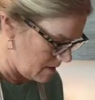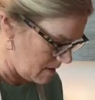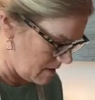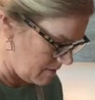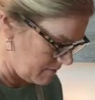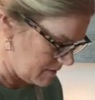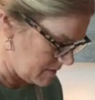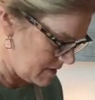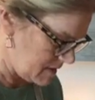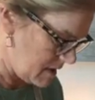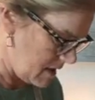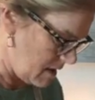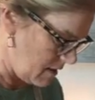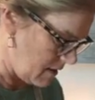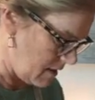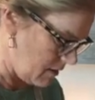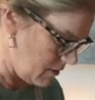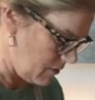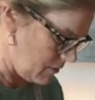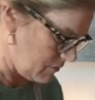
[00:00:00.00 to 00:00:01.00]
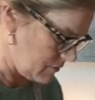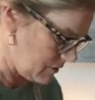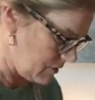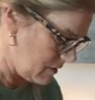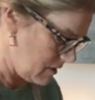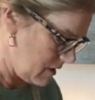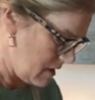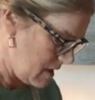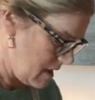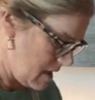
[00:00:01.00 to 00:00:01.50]
see how that goes.
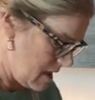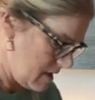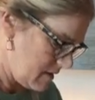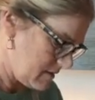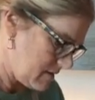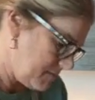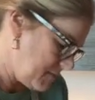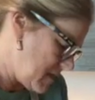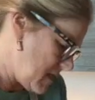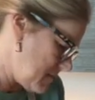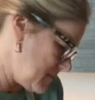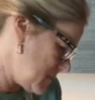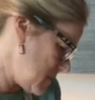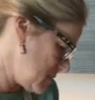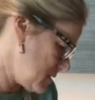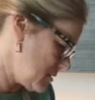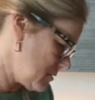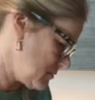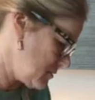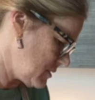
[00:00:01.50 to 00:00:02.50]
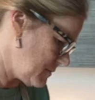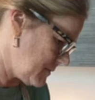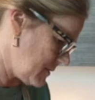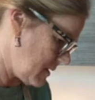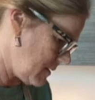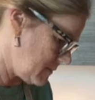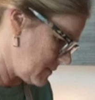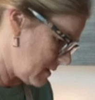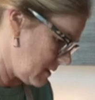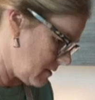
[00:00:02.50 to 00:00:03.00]
Sometimes I do,
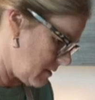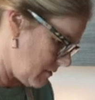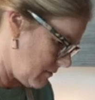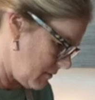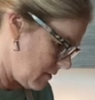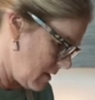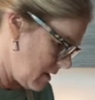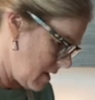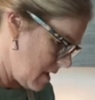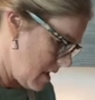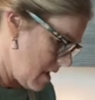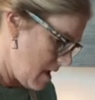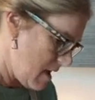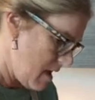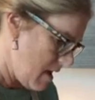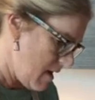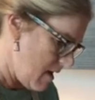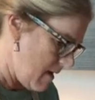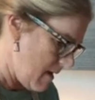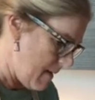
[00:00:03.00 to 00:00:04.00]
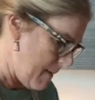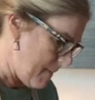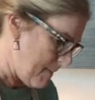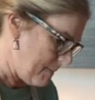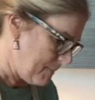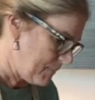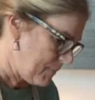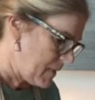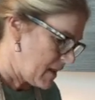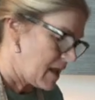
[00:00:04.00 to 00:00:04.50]
sometimes I don't.
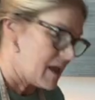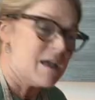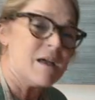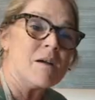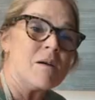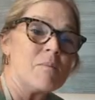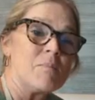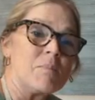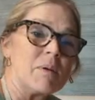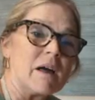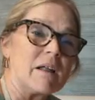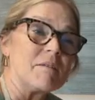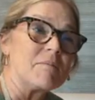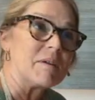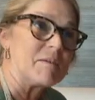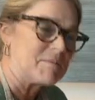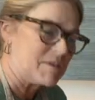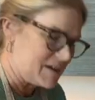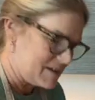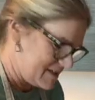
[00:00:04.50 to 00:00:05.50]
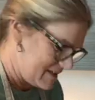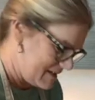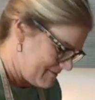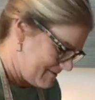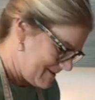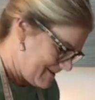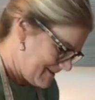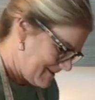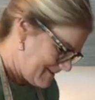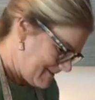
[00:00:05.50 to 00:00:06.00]
But I remember I said we're
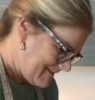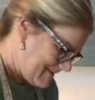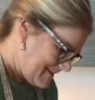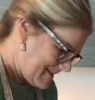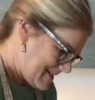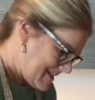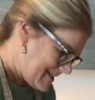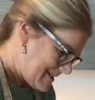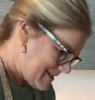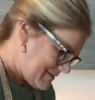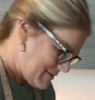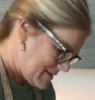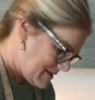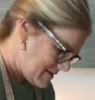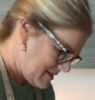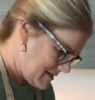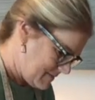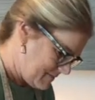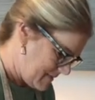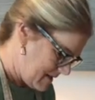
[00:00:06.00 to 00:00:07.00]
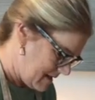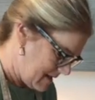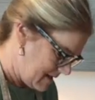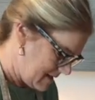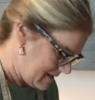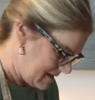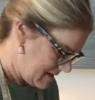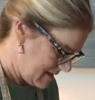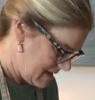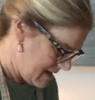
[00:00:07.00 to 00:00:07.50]
going to talk about some
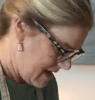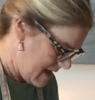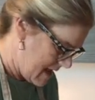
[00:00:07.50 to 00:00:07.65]
things today,